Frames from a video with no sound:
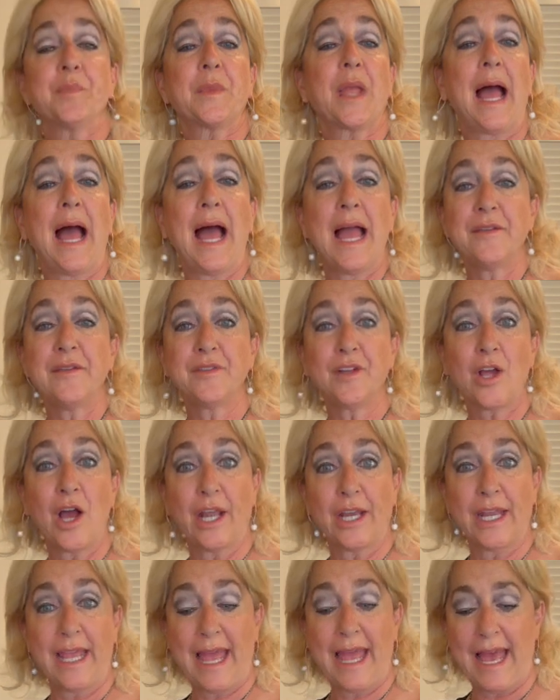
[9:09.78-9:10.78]
I've
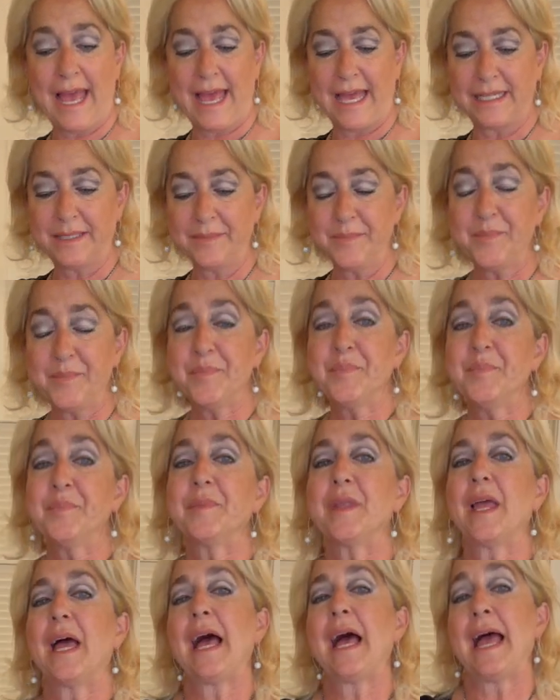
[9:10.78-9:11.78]
gone ahead
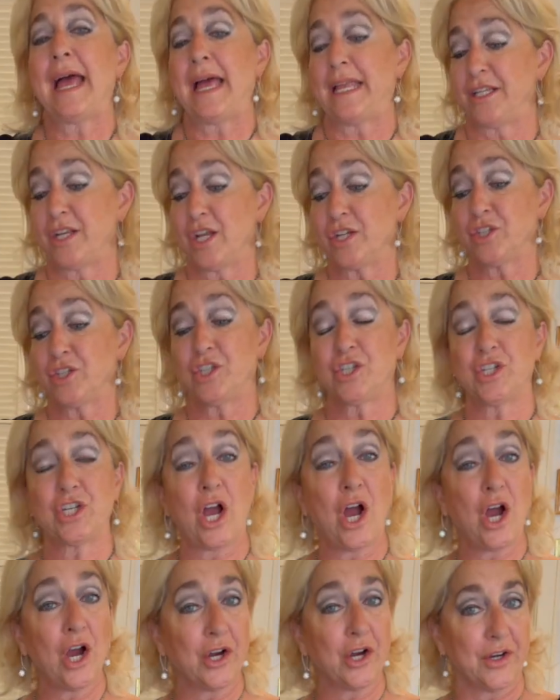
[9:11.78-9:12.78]
and
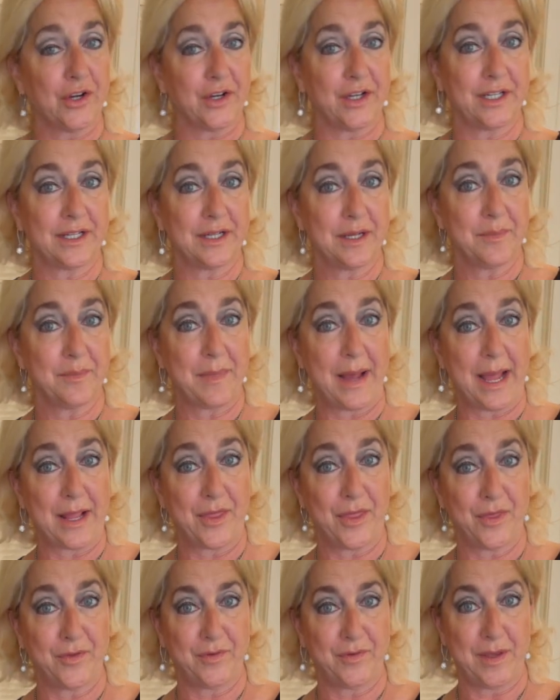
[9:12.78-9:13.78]
jarred my
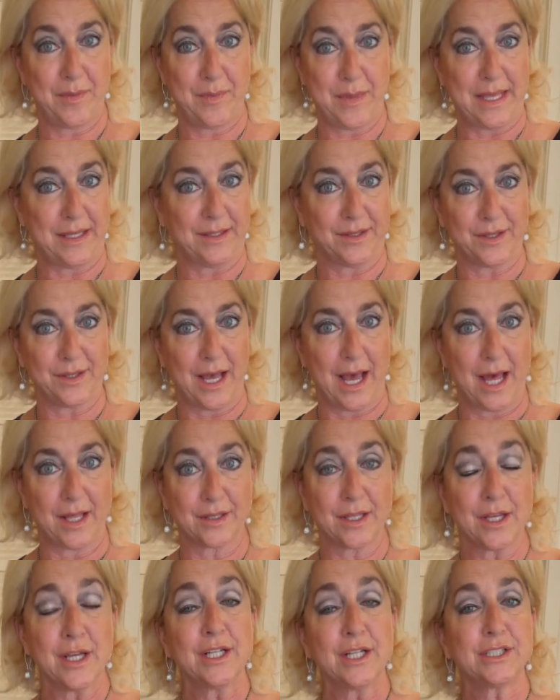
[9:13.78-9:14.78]
3-meat sauce.
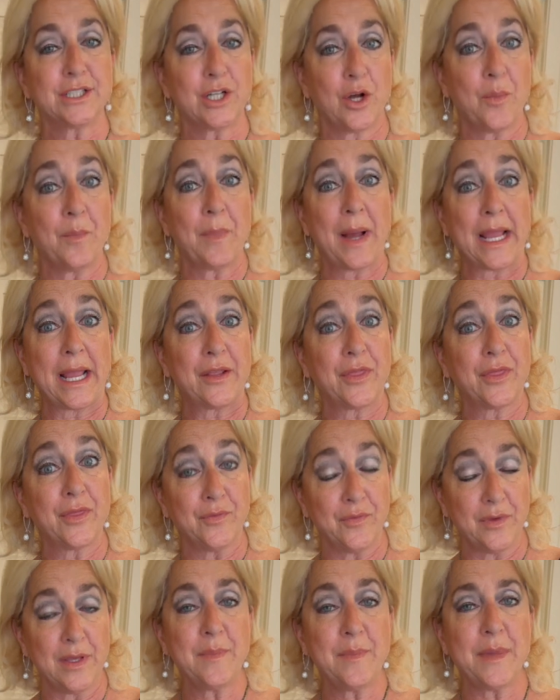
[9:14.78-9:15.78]
So my
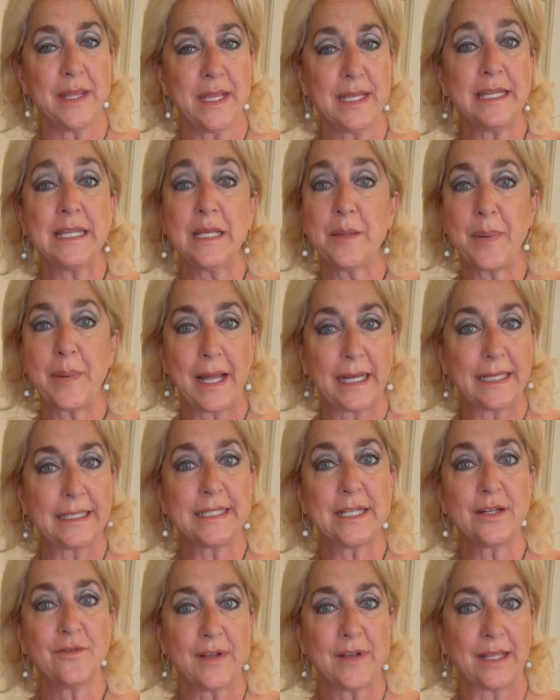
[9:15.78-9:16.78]
3-meat
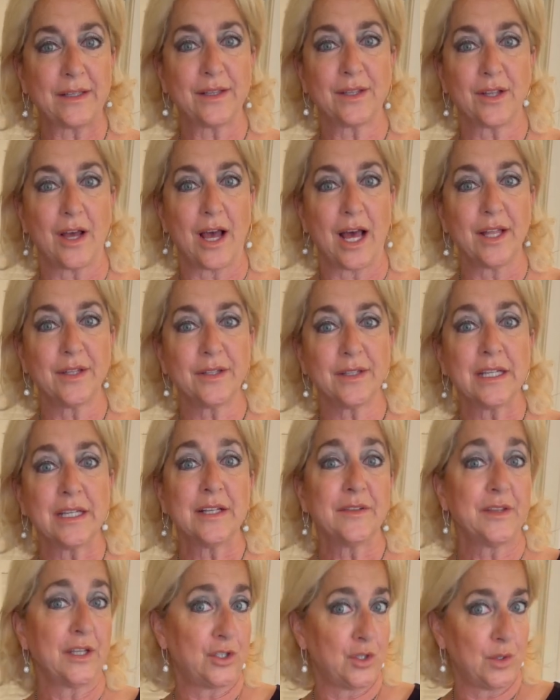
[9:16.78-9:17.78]
Neapolitan red sauce
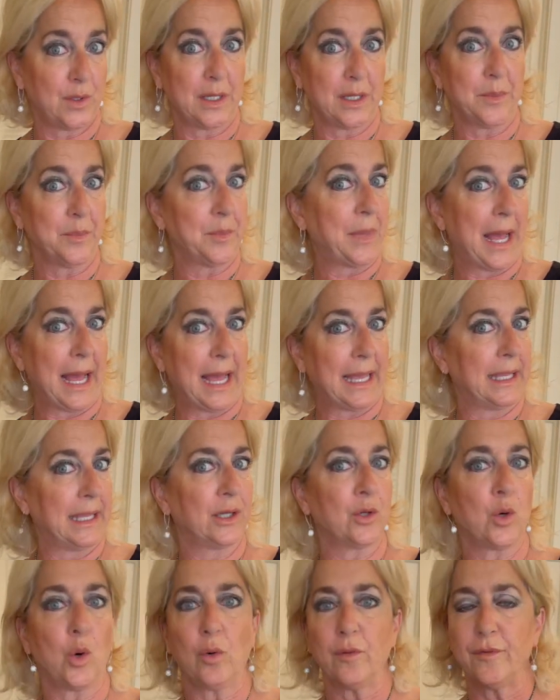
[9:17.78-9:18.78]
that you can buy at
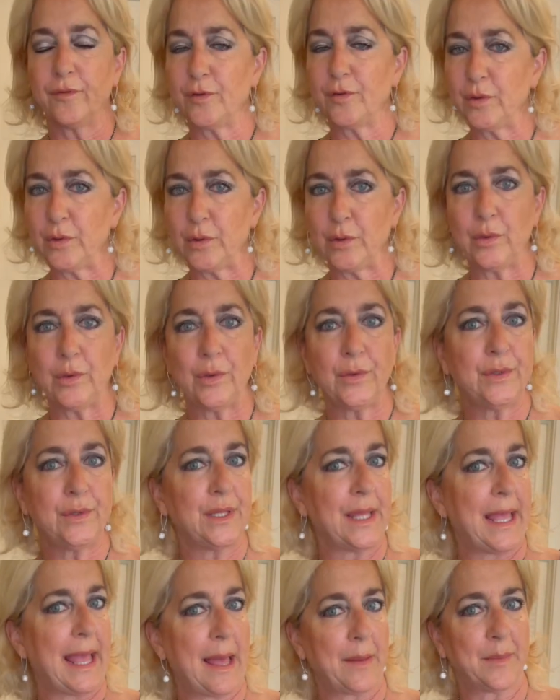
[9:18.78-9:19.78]
Whole Foods,
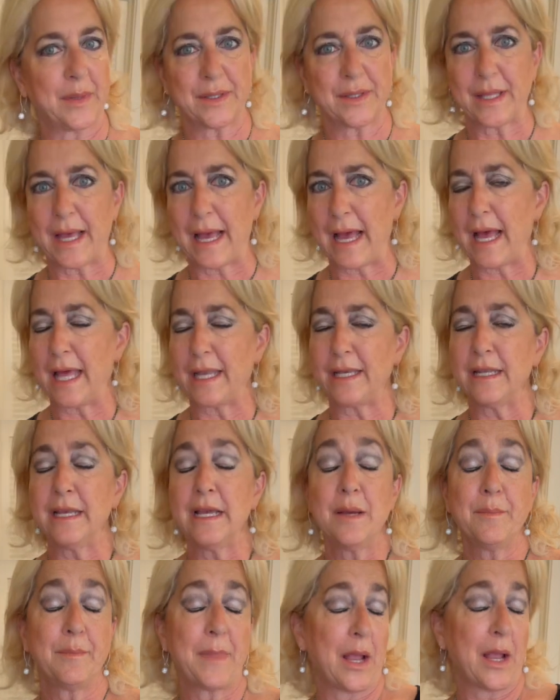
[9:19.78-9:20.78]
Amazon,
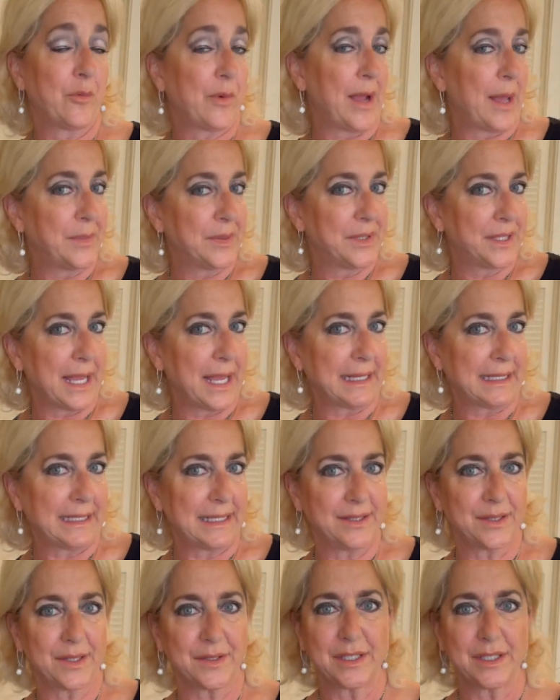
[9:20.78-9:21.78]
my website,
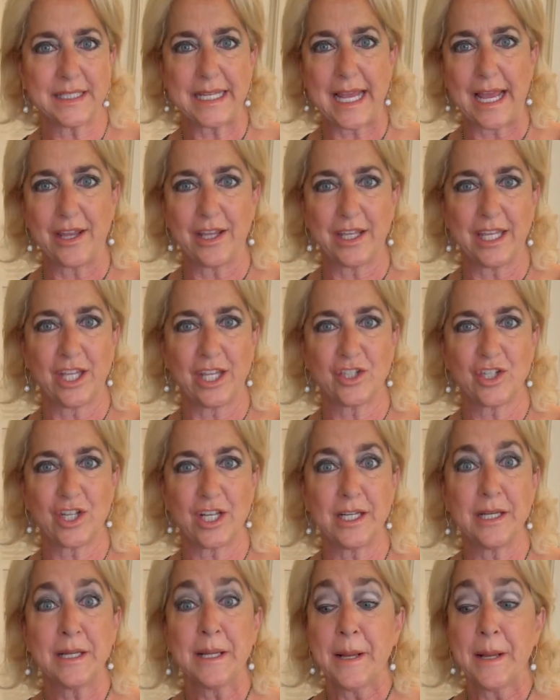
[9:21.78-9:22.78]
Lisa's Italian
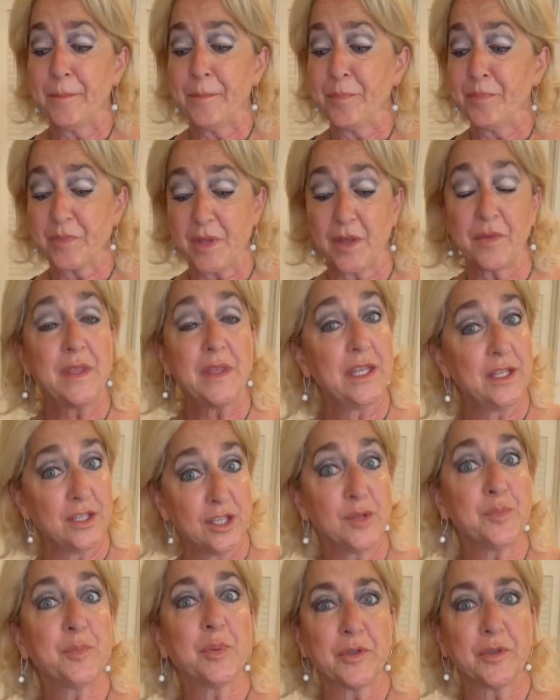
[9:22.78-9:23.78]
Kitchen. The
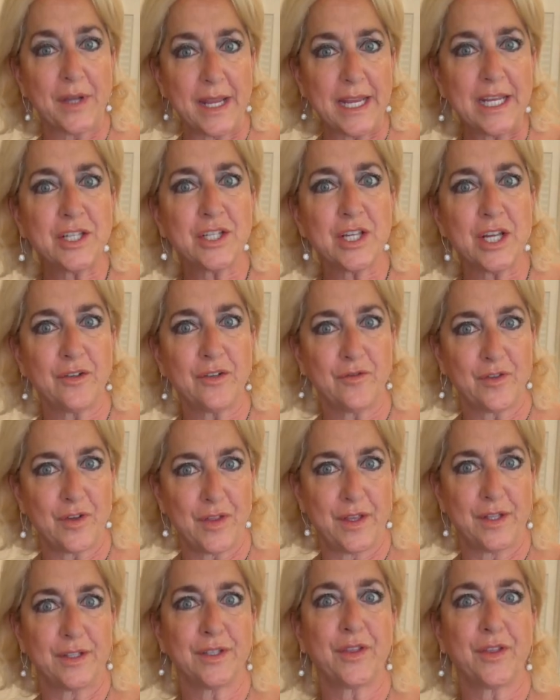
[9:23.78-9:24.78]
inspiration for
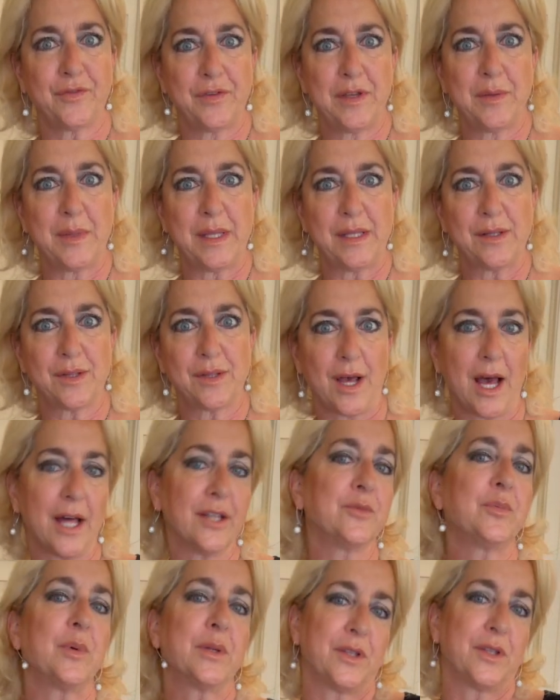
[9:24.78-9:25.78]
this 3-meat
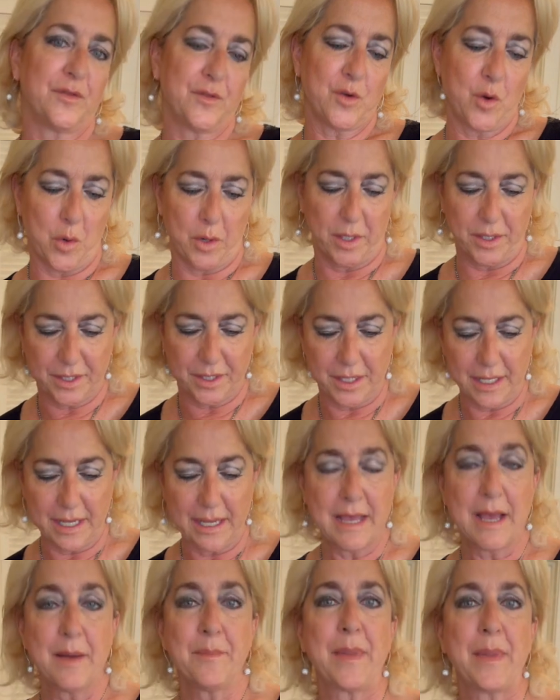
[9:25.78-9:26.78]
sauce was, of course,
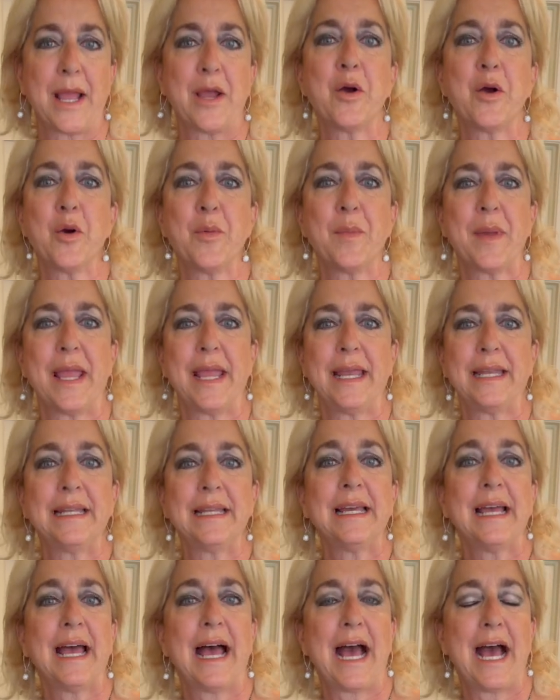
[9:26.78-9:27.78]
my
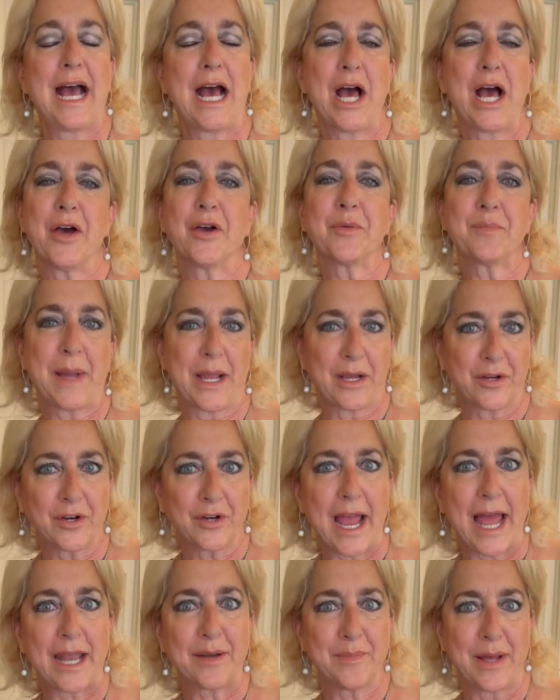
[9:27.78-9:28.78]

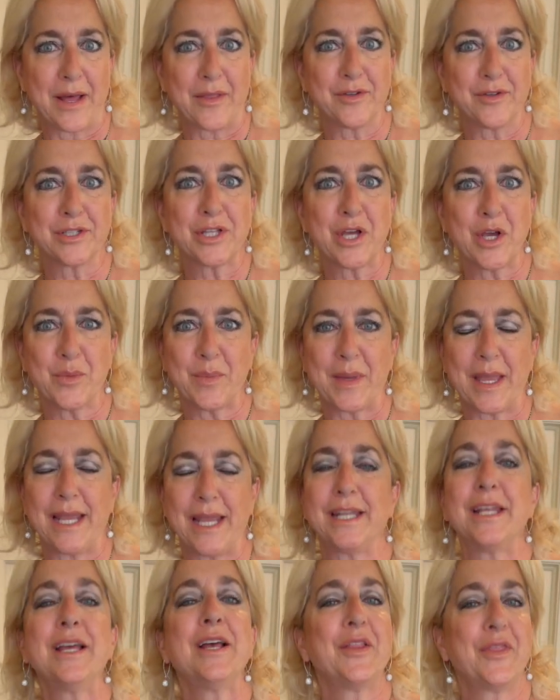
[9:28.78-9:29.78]
grandmother's
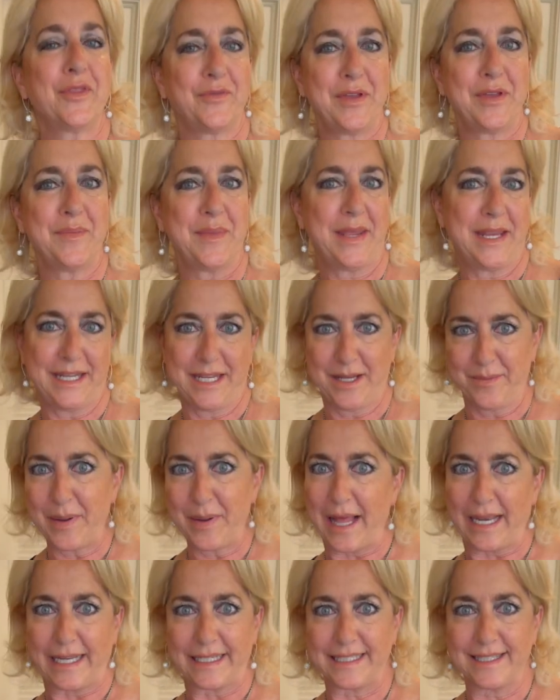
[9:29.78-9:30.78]
homemade 3-meat
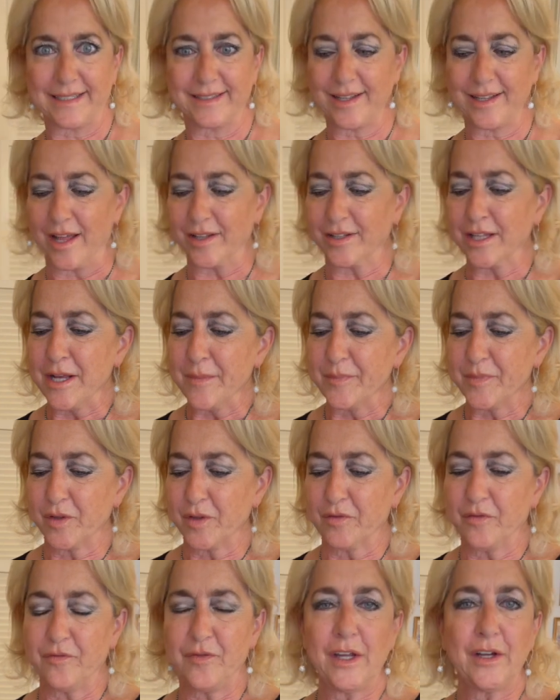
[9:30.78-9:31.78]
Neapolitan sauce. So
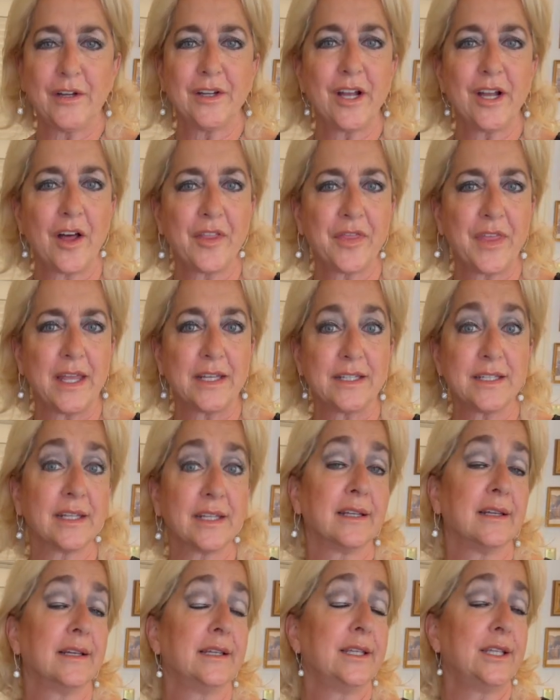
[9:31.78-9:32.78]
very
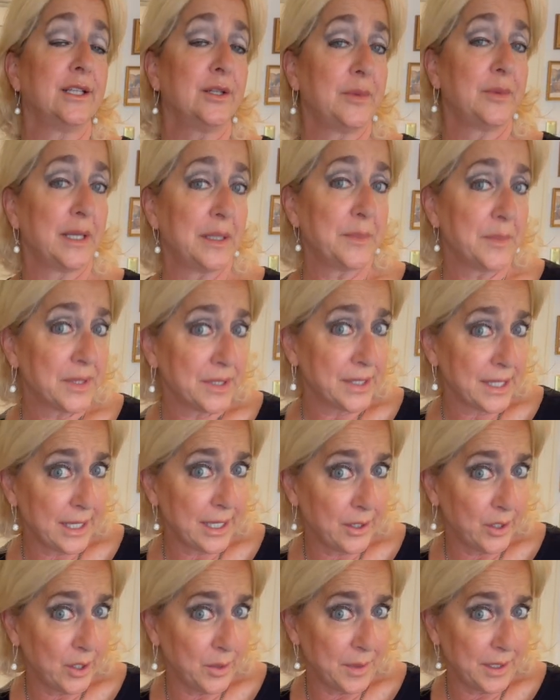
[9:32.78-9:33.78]
authentic. You don't want them to stay
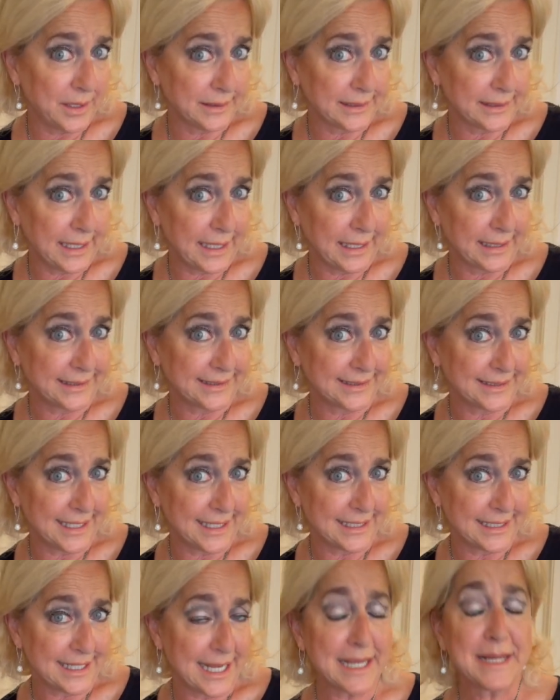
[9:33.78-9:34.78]
home all day on a
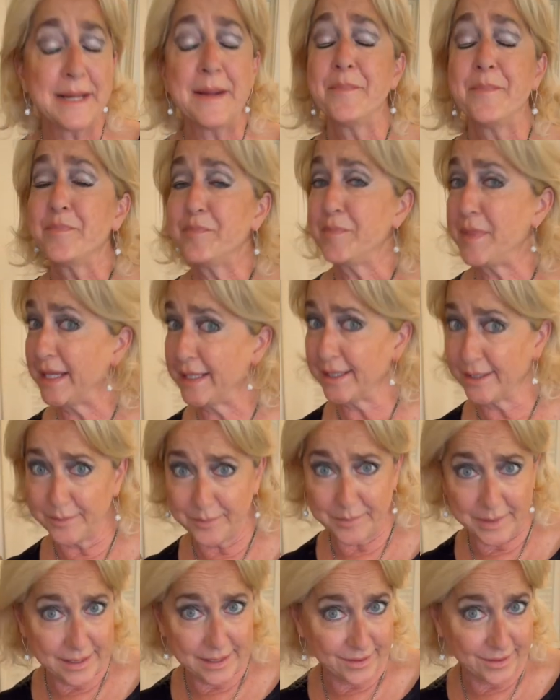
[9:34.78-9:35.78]
Sunday making a
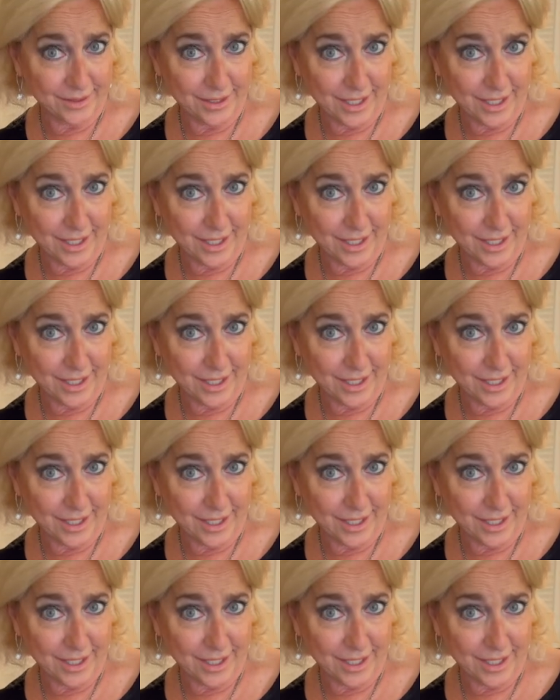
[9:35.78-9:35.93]
3-meat